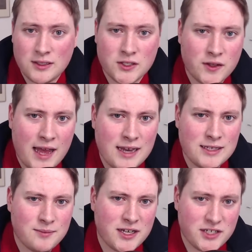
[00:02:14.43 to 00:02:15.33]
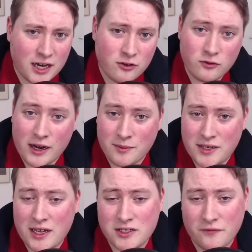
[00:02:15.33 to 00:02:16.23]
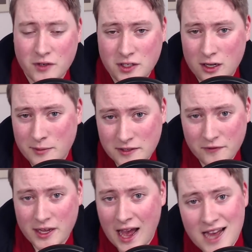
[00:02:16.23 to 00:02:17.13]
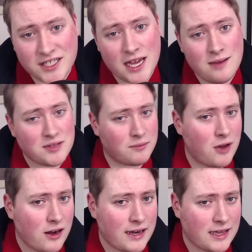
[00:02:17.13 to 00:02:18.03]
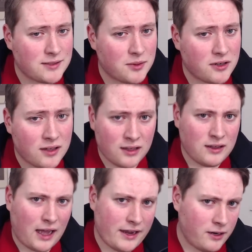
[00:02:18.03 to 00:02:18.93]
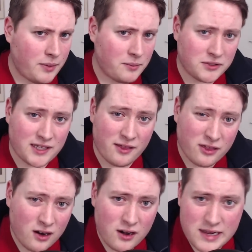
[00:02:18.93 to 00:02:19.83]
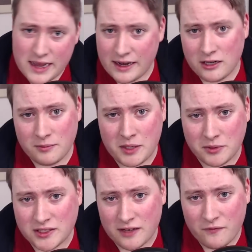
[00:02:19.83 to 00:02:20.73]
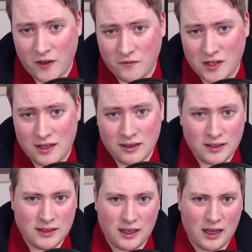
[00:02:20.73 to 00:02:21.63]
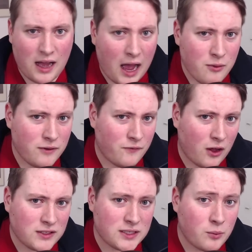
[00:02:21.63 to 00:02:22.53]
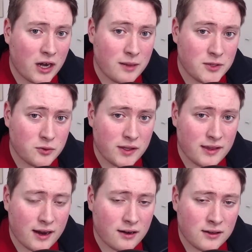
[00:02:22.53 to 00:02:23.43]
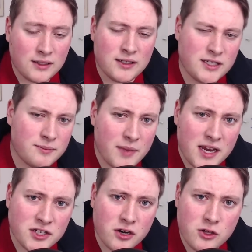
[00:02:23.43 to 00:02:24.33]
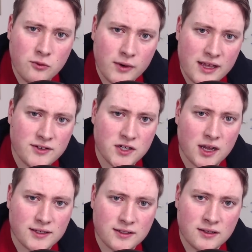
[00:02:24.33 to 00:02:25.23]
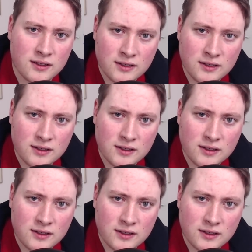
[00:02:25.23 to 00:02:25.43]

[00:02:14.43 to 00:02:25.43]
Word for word: So that is my general recommendation for tournaments. For cash games, I'm not an expert. I hear people say 30, I hear people say 50. I would fall somewhere in between there. Just make sure you readjust.